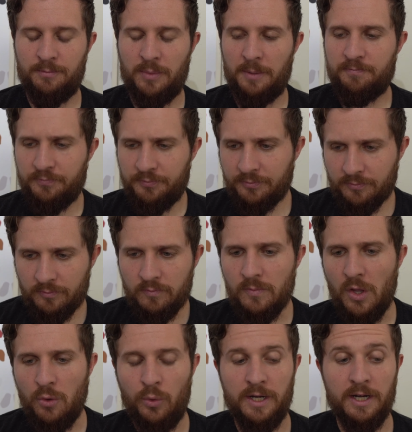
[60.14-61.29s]
but
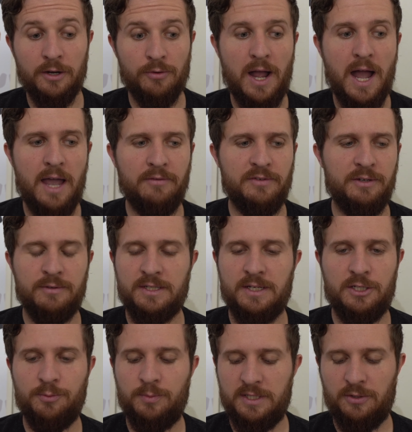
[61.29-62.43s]
when it arrived, it was
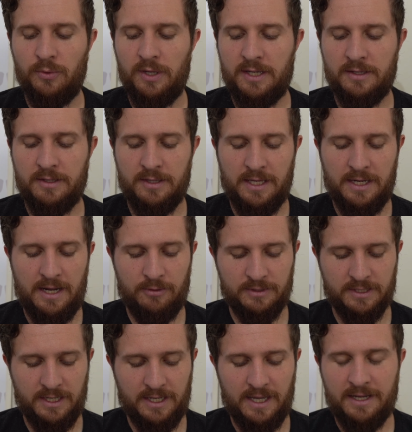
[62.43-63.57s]
such a busy week that I was
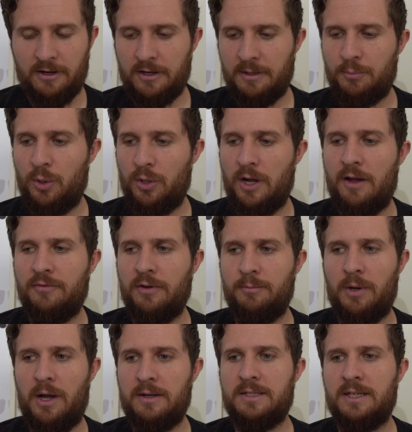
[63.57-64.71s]
like, I'd already put off
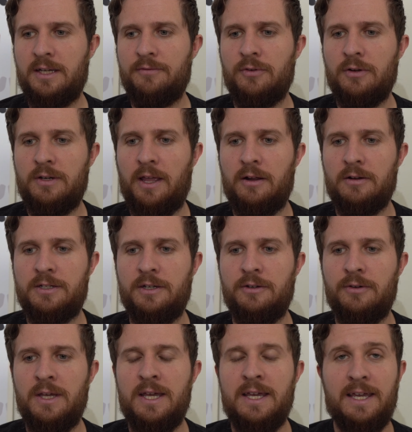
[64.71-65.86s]
unboxing it for a day or two,
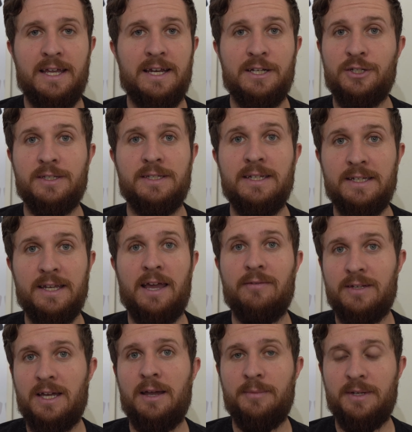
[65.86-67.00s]
and I just didn't have
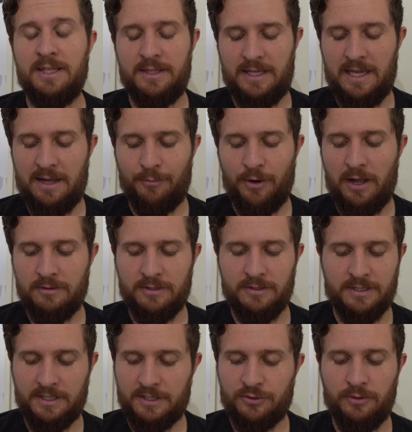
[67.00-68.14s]
time to get the camera out. So I
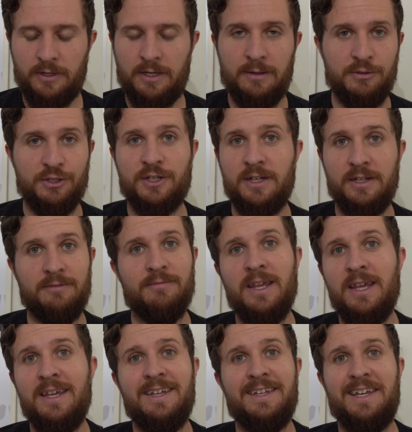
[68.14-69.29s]
was like, screw it, I'm just gonna
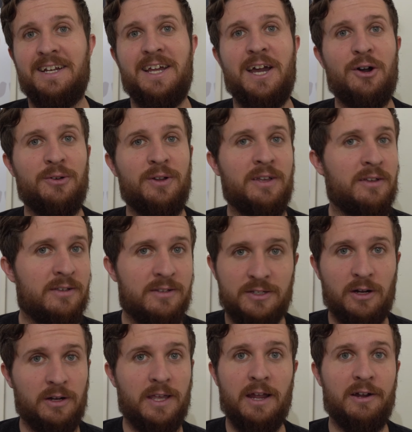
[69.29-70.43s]
get it out,
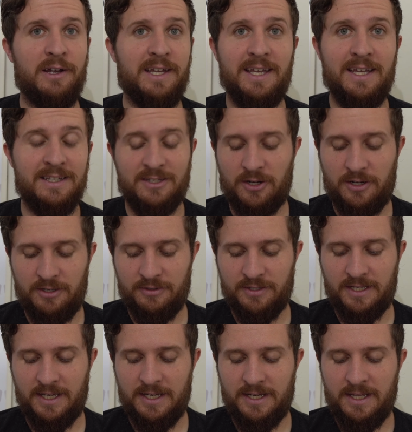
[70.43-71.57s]
start carrying it, start
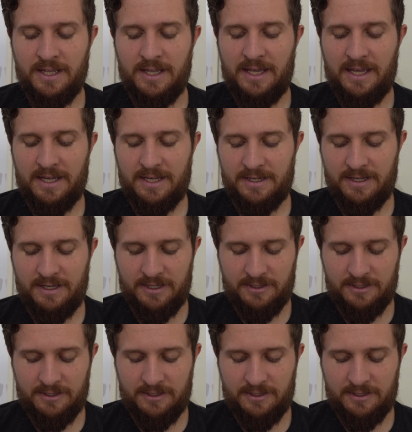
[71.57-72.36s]
using it, and